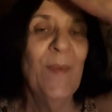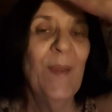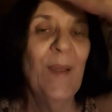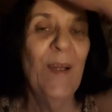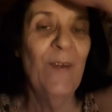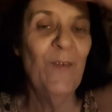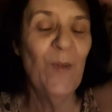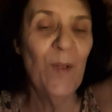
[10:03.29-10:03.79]

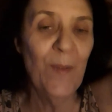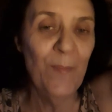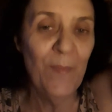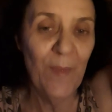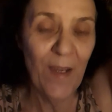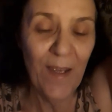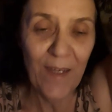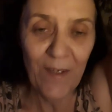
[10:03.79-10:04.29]
After
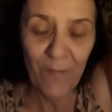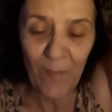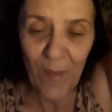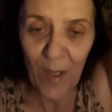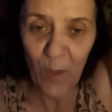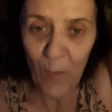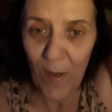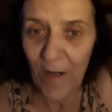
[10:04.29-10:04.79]
I give
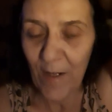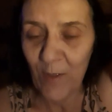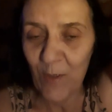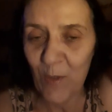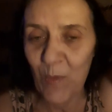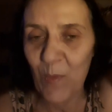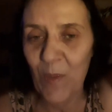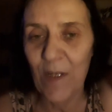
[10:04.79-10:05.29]
my
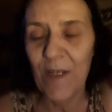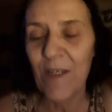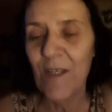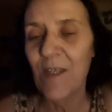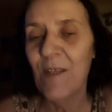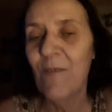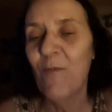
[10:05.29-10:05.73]
gratitude list